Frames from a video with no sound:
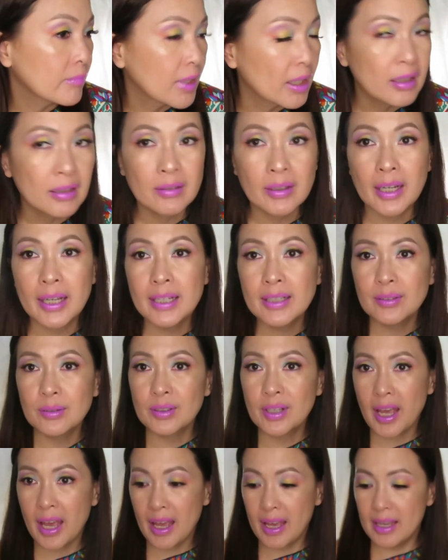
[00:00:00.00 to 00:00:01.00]
Alright,
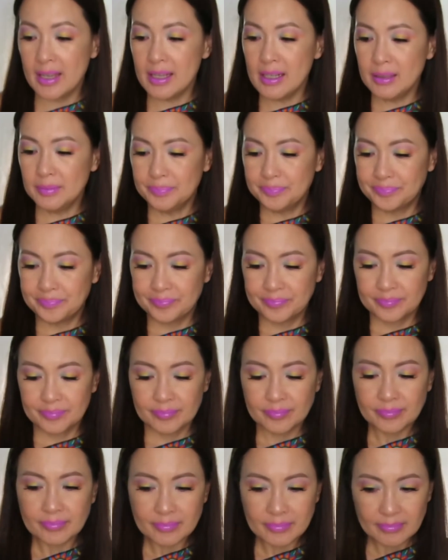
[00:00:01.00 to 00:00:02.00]
okay.
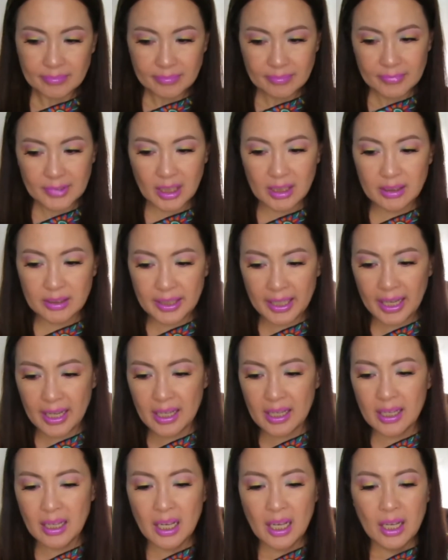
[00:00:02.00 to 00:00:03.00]

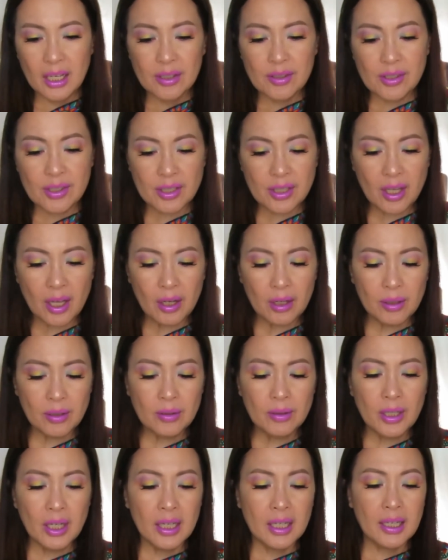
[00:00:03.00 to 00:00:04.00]
Okay,
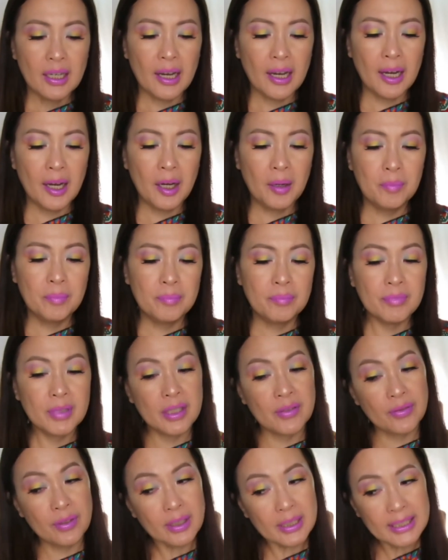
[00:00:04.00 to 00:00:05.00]
so
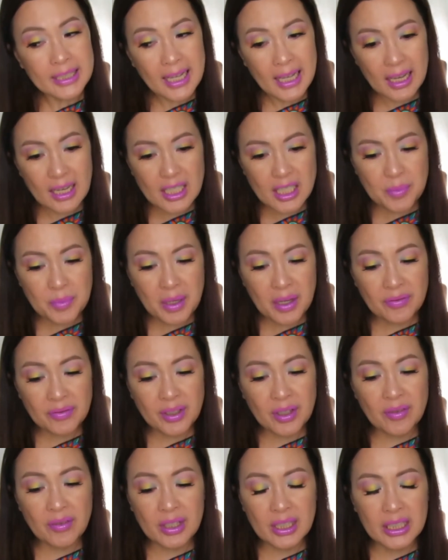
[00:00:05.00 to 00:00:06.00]
if you're gonna ask me if
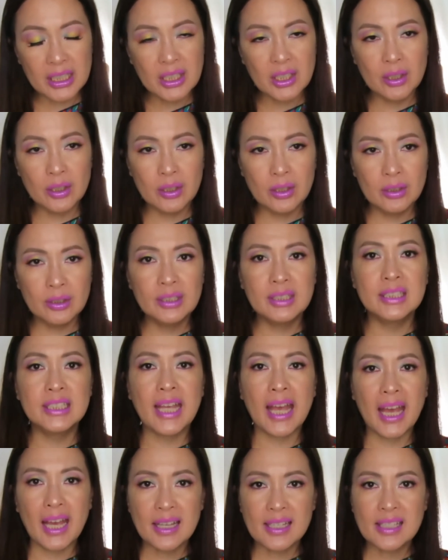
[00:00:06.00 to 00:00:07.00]
they're really good,
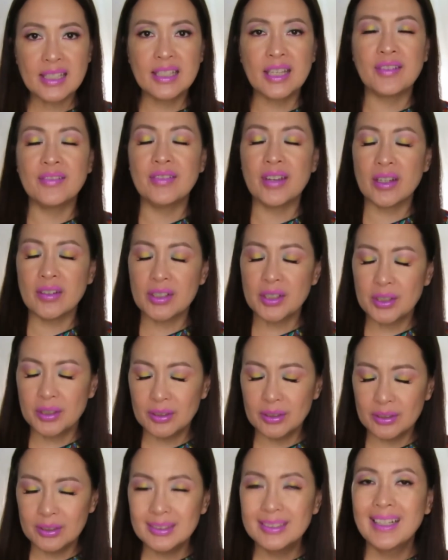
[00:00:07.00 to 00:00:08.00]
yes, they're very
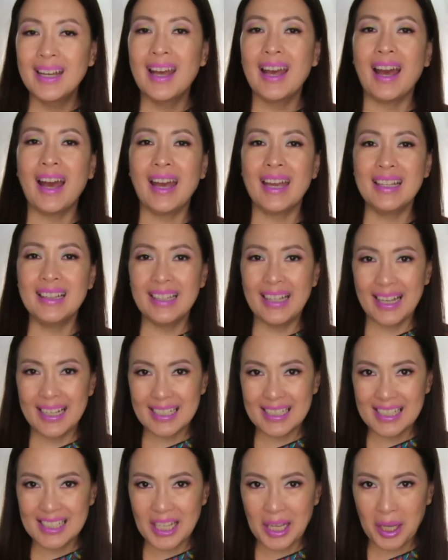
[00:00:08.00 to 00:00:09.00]
good. I
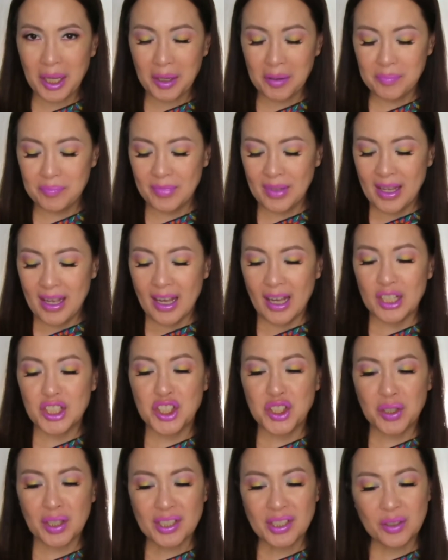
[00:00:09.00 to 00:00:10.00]
like them. I
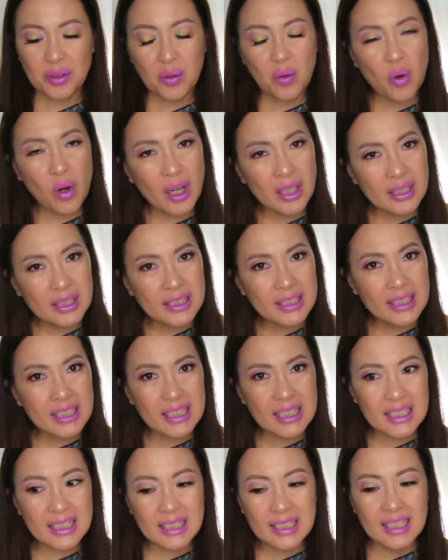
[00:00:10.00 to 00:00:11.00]
trust the
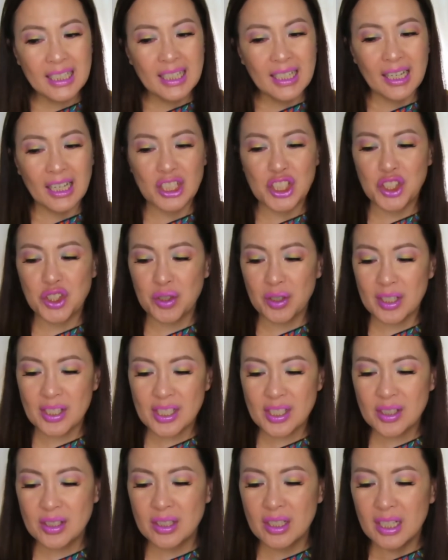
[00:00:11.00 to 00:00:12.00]
quality. I
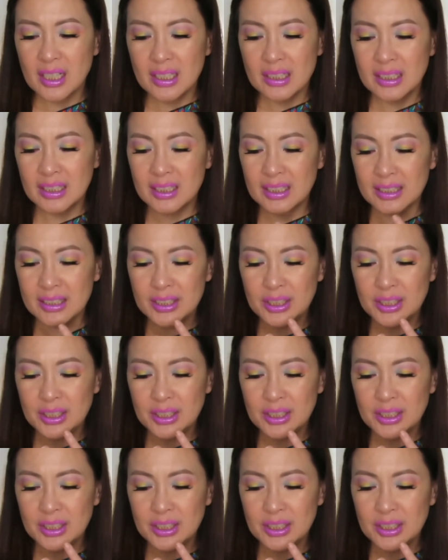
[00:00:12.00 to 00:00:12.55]
trust the